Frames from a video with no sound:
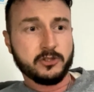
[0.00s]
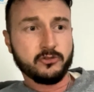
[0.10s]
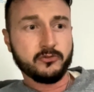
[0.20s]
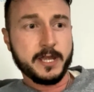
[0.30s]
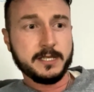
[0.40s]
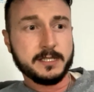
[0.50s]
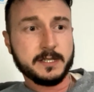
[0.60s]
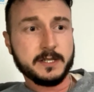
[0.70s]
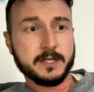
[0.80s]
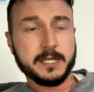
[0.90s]
trained
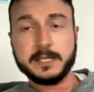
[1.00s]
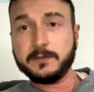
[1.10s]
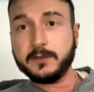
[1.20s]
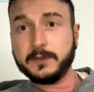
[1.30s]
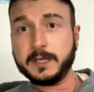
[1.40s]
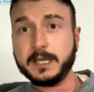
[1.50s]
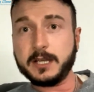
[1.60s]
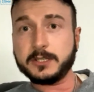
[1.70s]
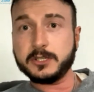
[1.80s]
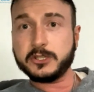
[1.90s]
at East 15
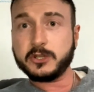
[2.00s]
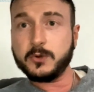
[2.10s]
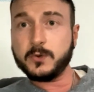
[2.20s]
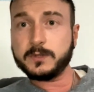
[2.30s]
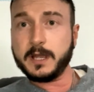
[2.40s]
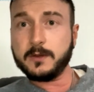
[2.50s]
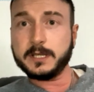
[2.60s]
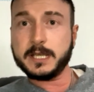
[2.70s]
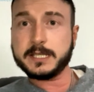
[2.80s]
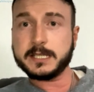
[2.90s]
Acting School down
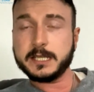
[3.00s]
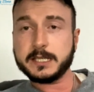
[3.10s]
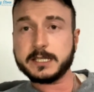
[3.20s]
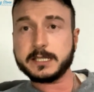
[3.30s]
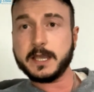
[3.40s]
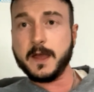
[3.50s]
in Essex,